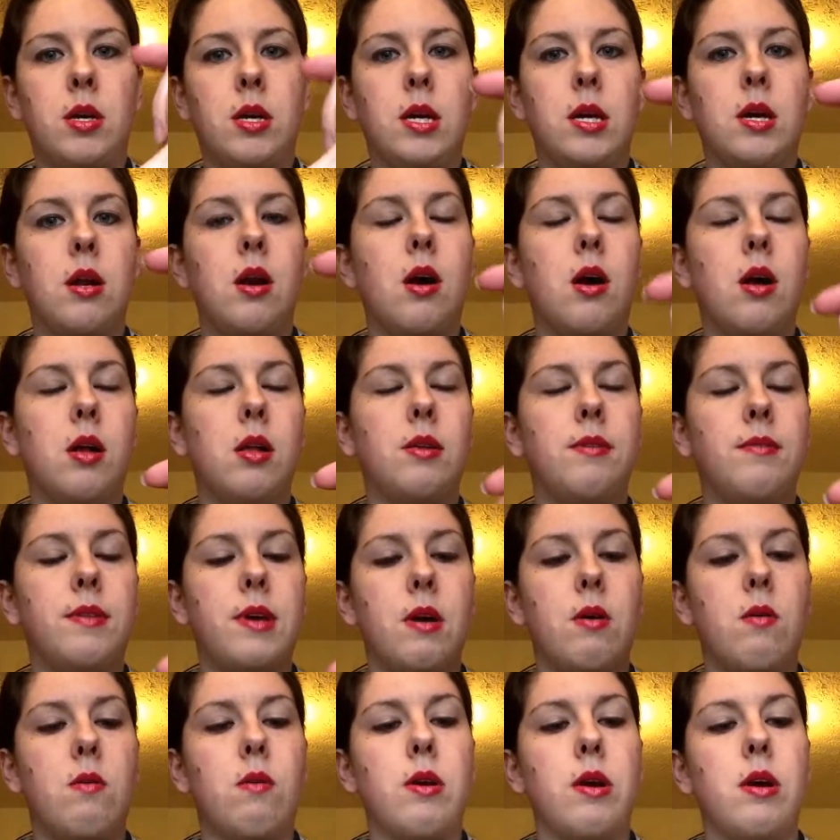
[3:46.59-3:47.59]
Get all of
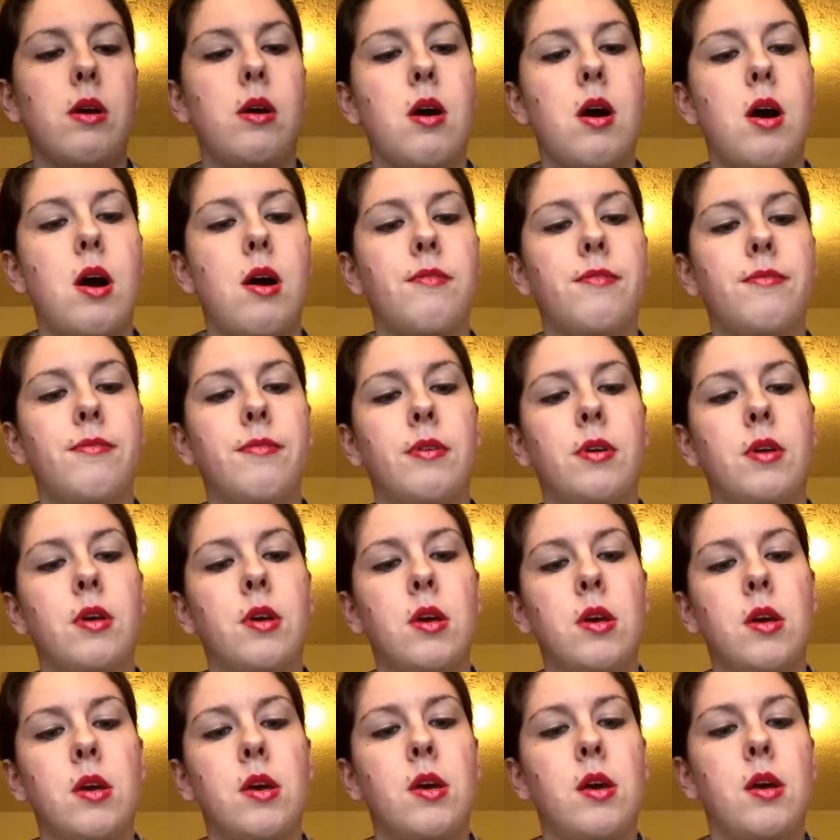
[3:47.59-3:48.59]
that oil off
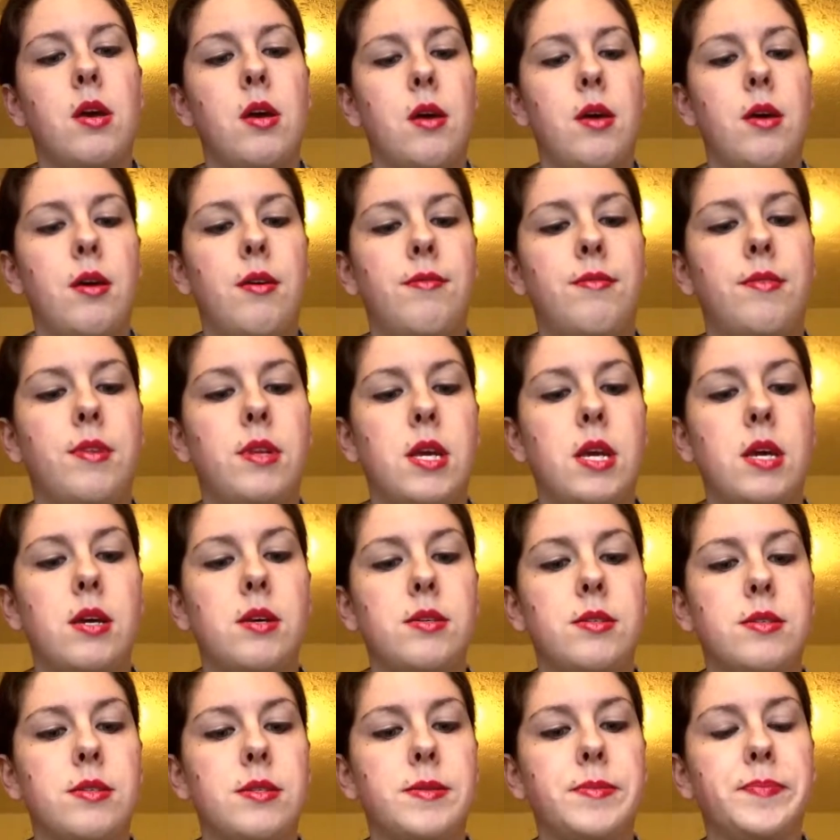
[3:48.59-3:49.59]
of the
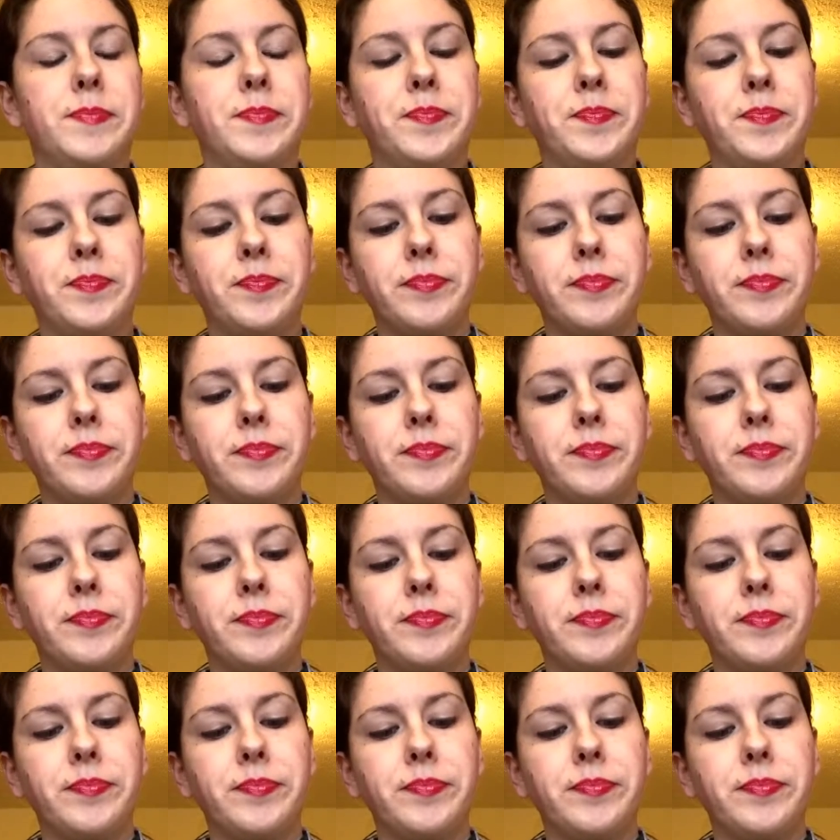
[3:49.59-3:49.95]
nails.